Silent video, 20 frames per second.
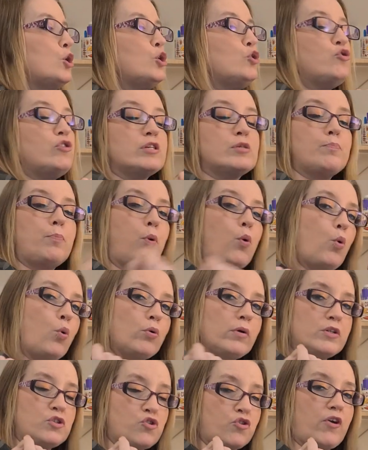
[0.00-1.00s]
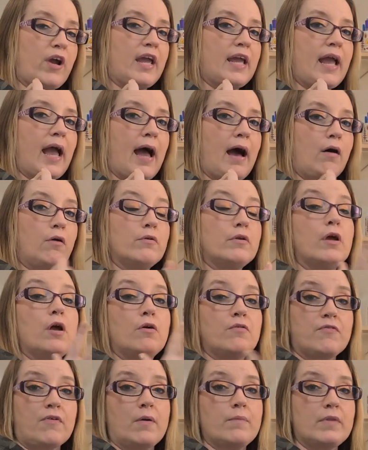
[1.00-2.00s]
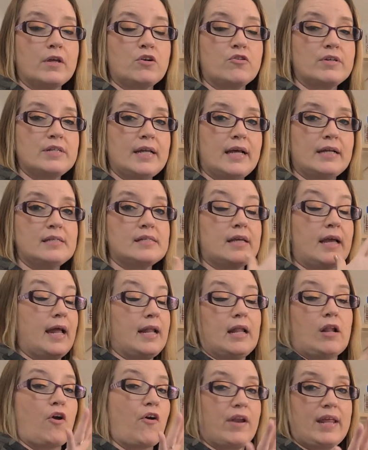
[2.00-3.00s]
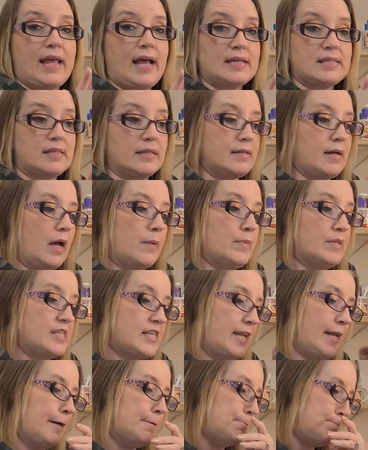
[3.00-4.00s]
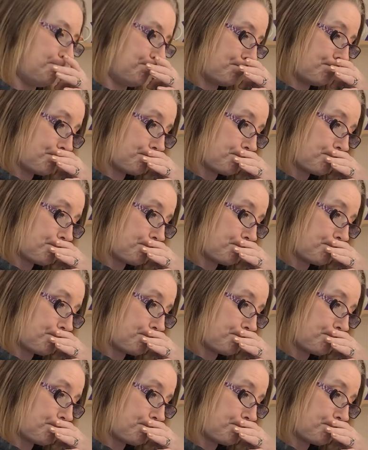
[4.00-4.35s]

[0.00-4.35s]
You just pull a tray out from the credenza and it already has the diamonds in it.